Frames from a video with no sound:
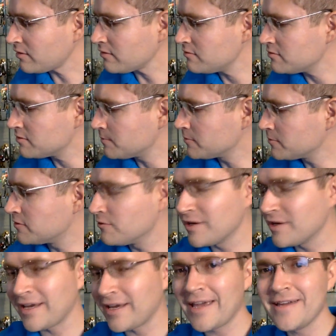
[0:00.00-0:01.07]
You're supposed to
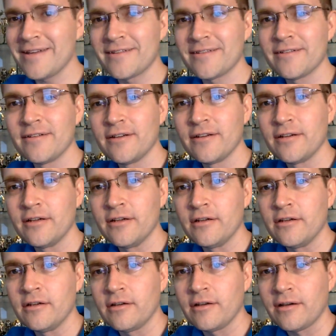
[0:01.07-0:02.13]
drink eight
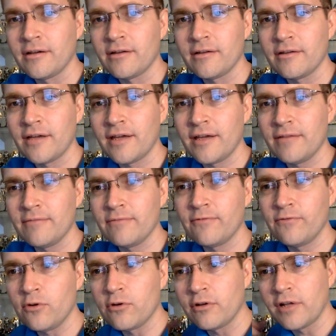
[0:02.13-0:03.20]

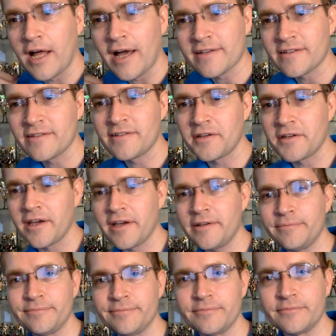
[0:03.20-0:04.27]
full glasses a
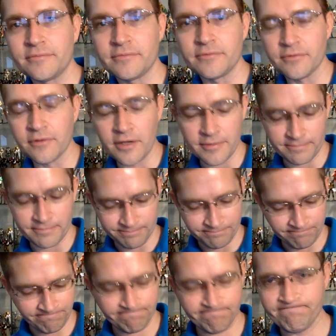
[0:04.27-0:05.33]
day, right?
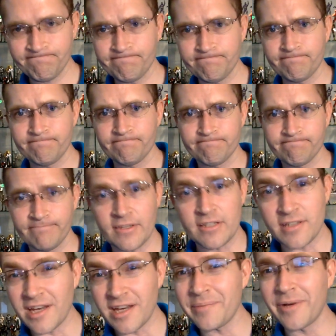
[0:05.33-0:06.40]

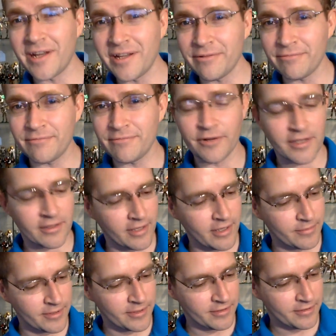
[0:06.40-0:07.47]
Does anybody drink that
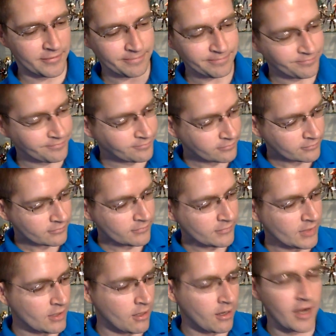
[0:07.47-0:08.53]
much?
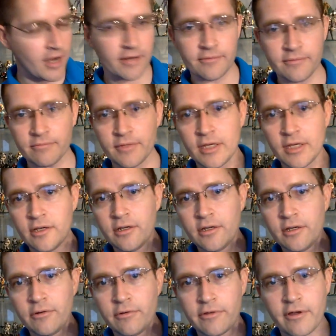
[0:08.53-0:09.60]
All right,
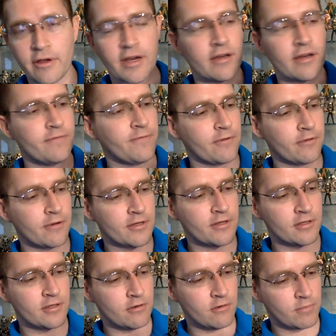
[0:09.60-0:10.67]
without any further
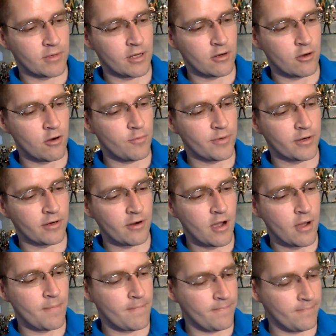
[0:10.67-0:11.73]
ado, I'm gonna open her
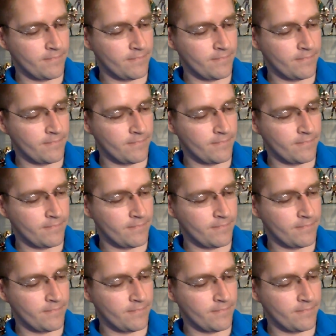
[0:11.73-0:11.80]
up.